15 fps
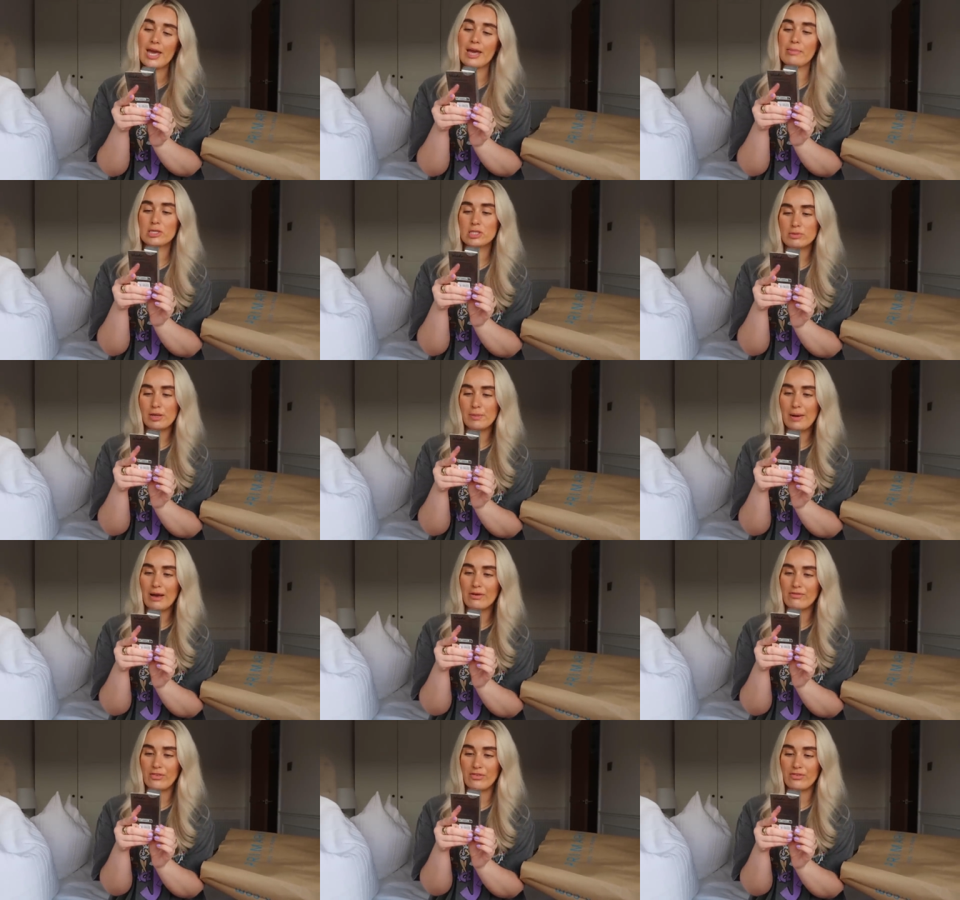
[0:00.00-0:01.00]
It was
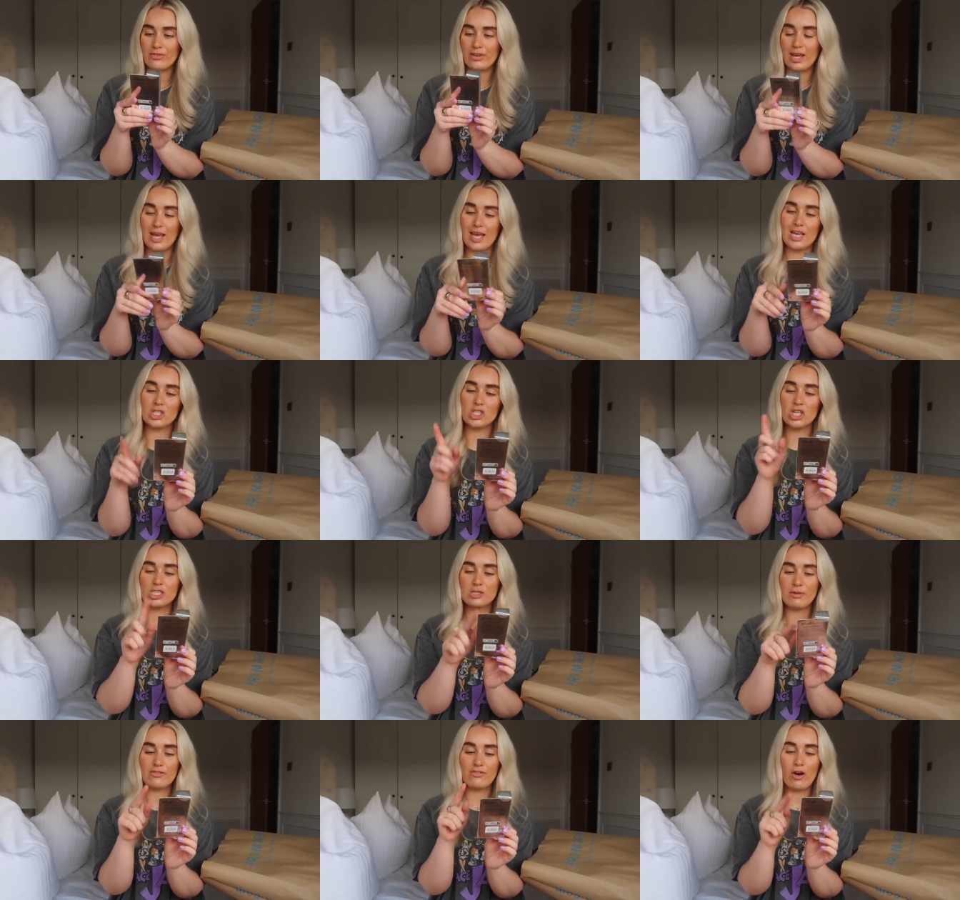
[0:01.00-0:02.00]
£3.50, it
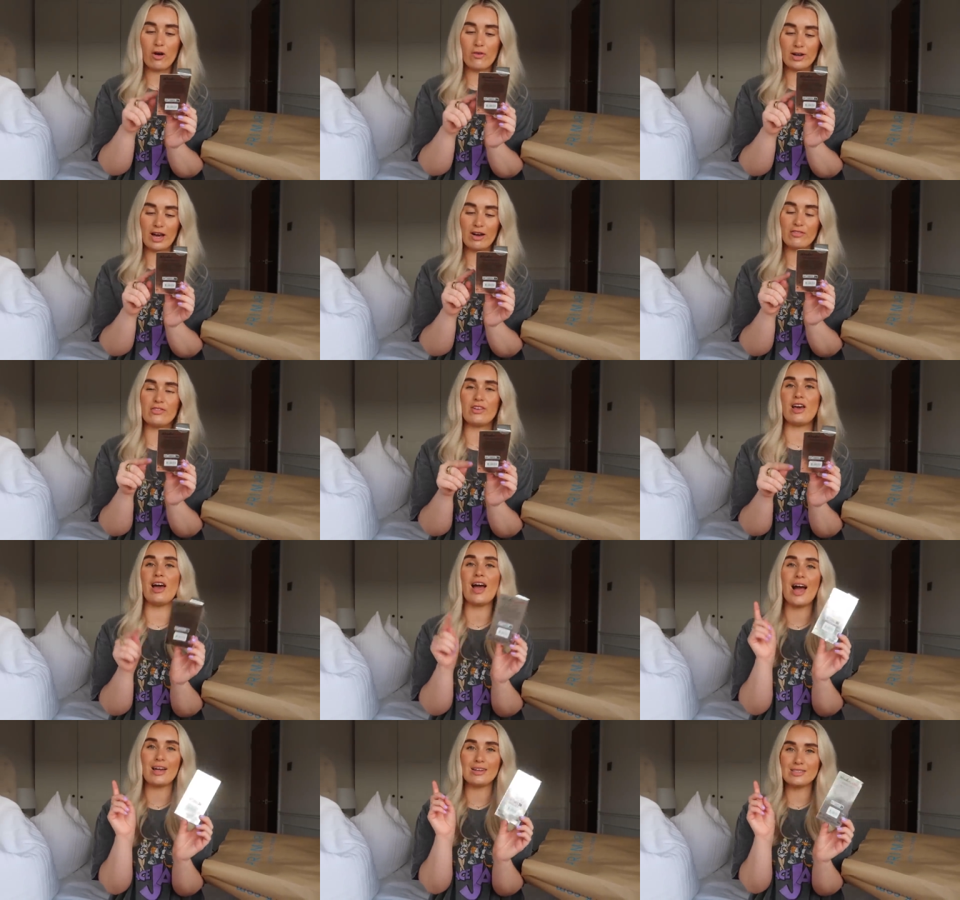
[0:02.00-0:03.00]
shows a before and after
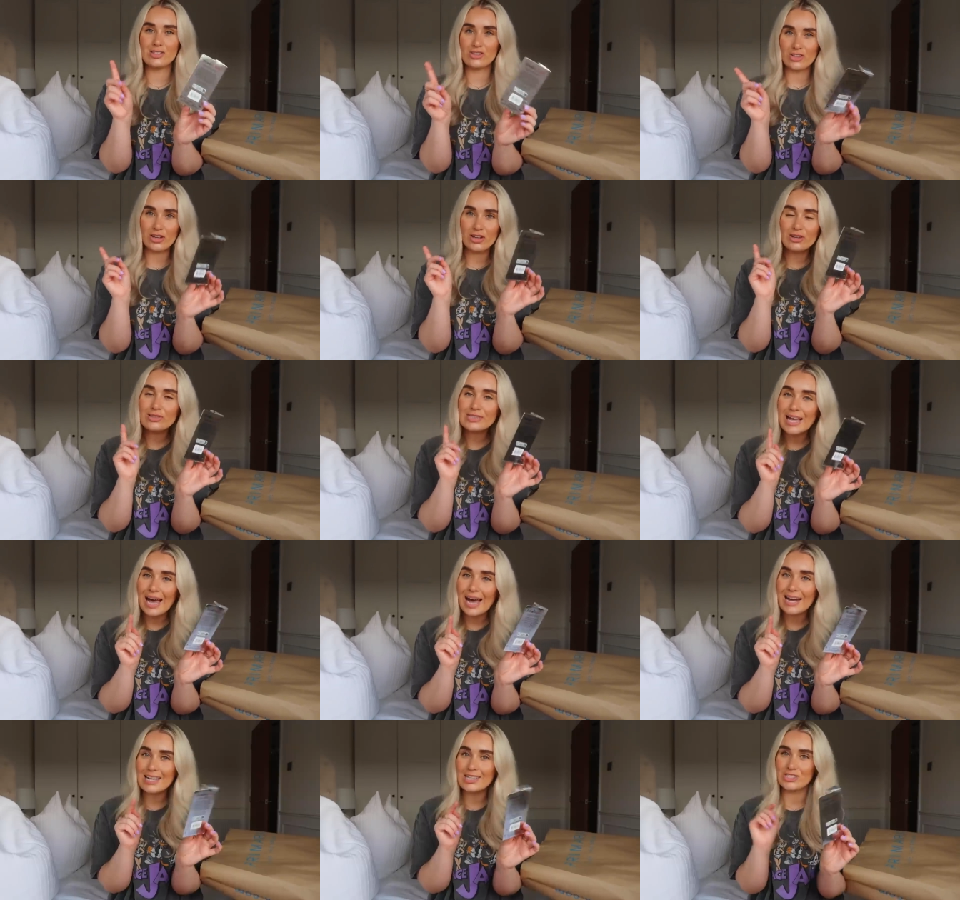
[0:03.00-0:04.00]
and the girl's
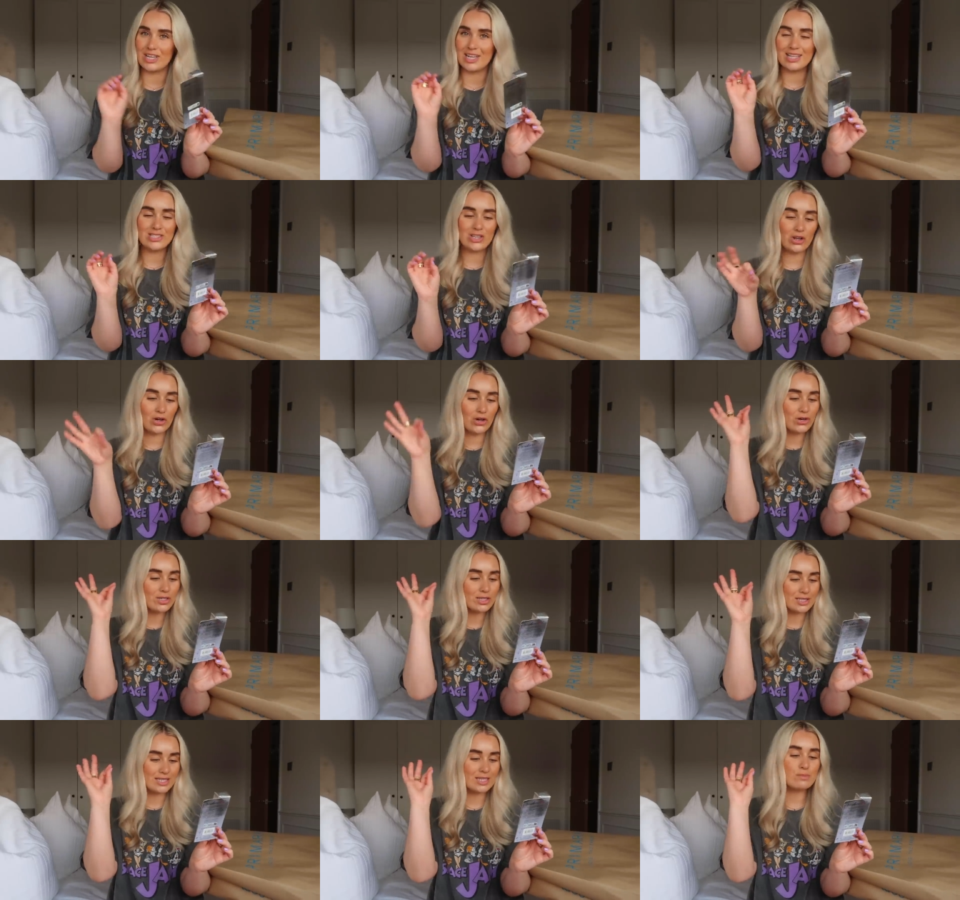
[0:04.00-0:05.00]
eyelashes
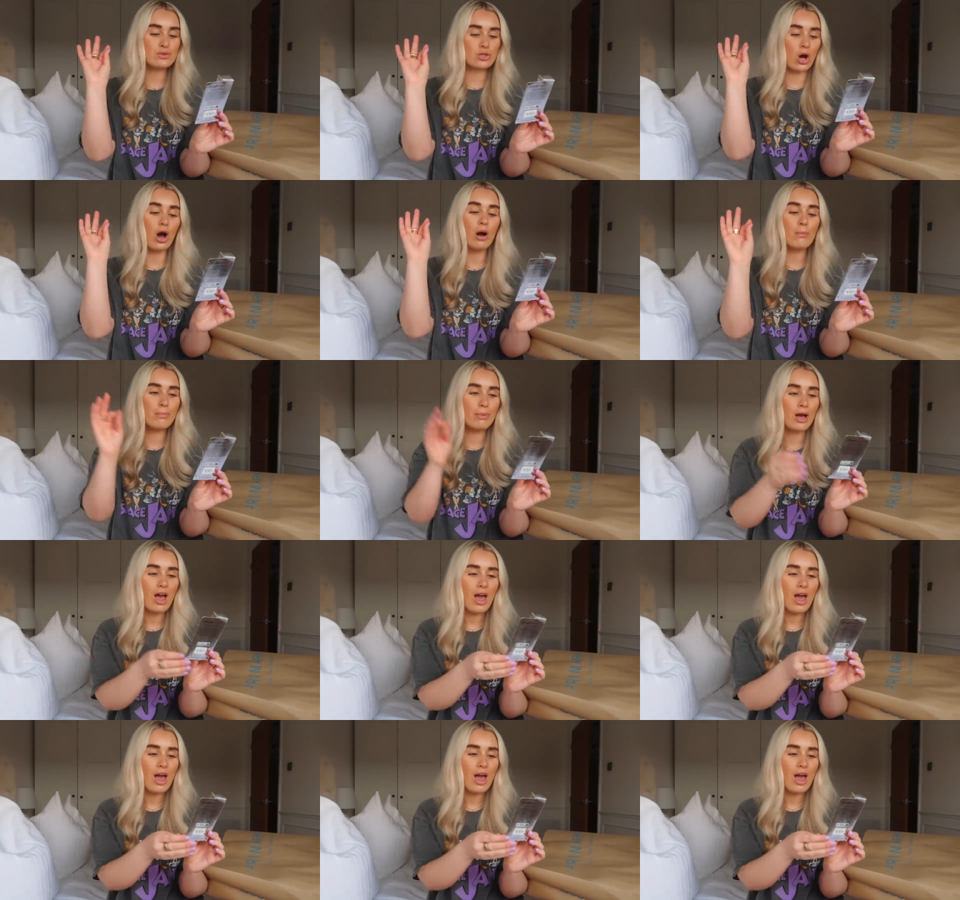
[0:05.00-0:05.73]
look tip top.